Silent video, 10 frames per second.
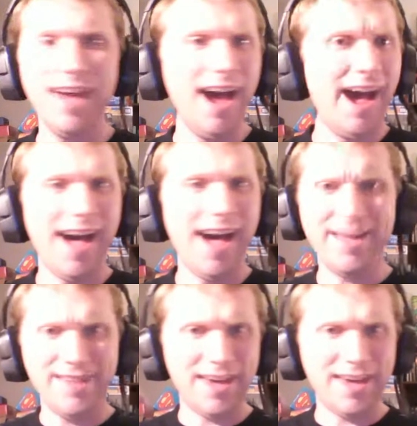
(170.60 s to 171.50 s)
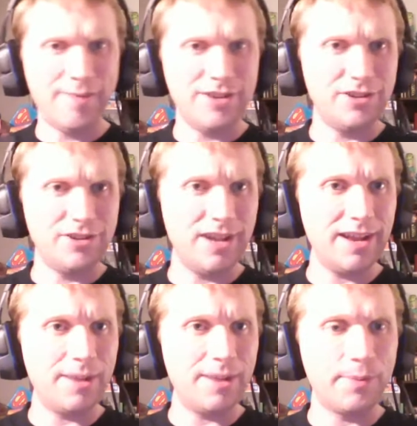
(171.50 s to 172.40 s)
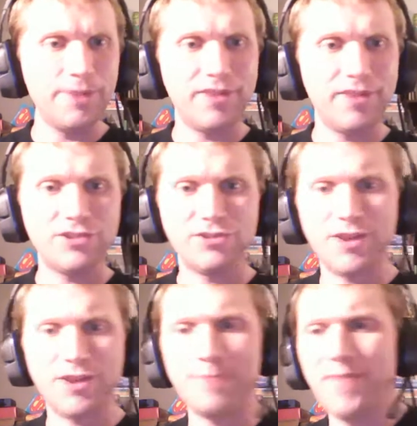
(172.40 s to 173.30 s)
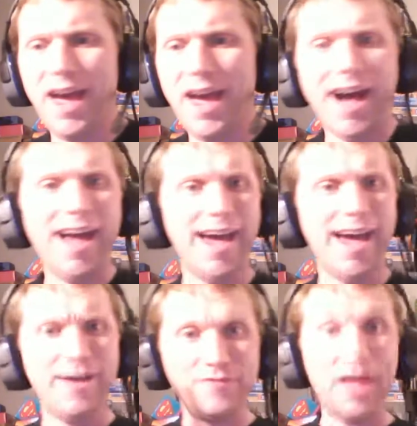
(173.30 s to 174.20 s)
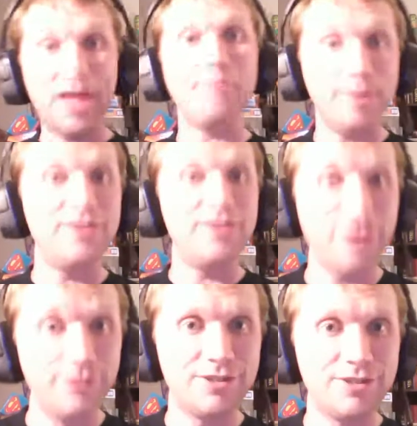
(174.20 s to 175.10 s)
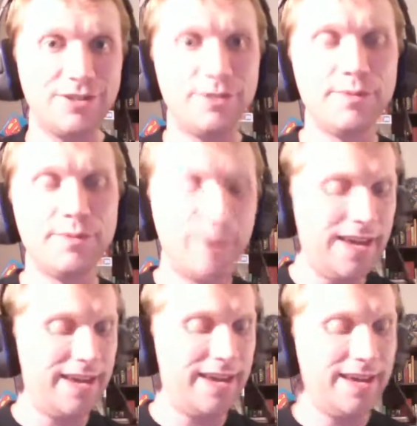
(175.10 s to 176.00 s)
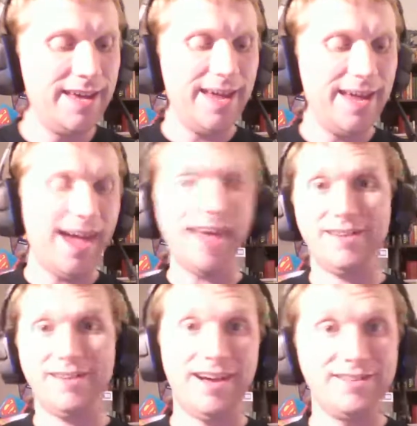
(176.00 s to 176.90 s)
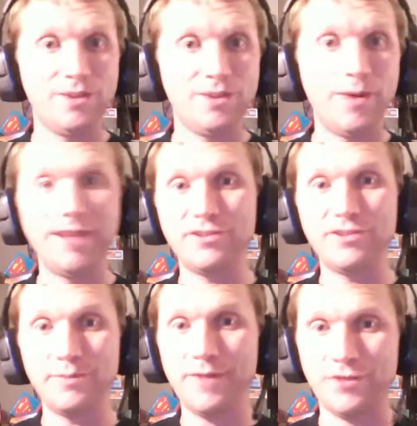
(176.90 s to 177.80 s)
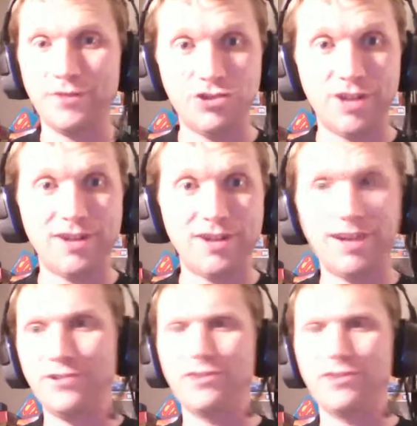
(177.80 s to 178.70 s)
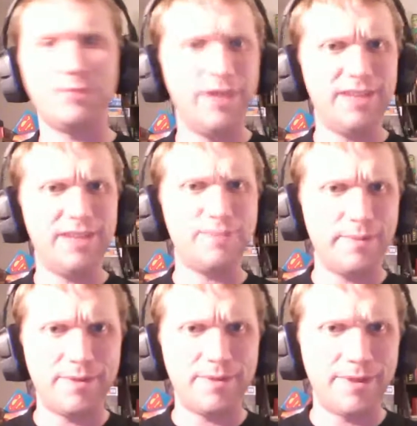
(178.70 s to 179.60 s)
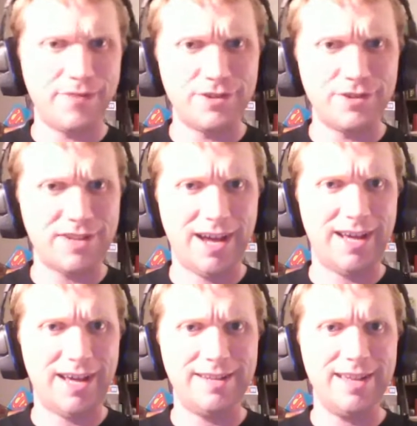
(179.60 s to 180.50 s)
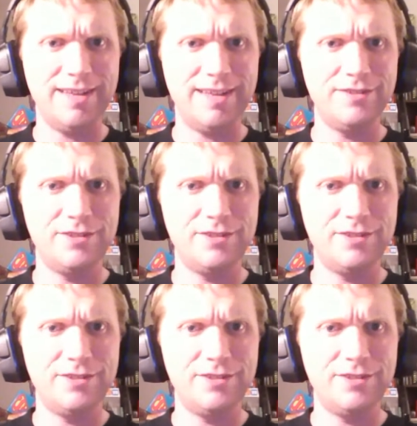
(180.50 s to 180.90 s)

I think I mentioned it in a previous stream. I have not been used to being at cons in a while. This is my first Gen Con in 2 years. Really, it's been my first con in 2